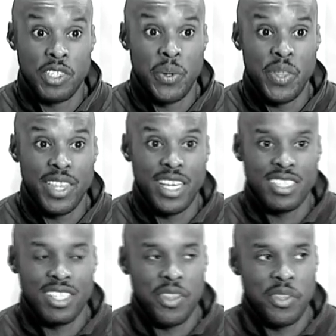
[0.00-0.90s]
of doing
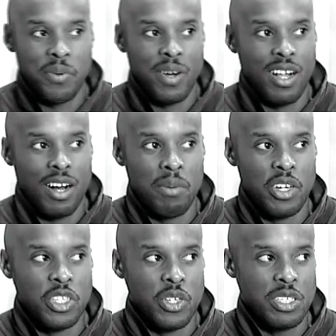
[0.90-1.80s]
things, and I thought, well, I'm going
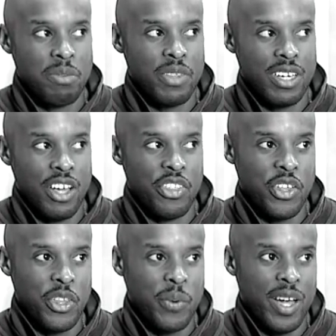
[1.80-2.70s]
to do something
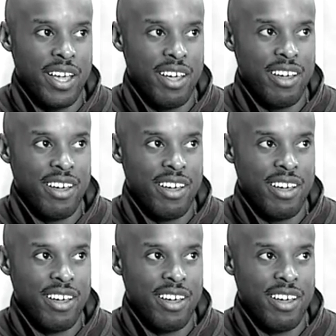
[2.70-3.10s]
another way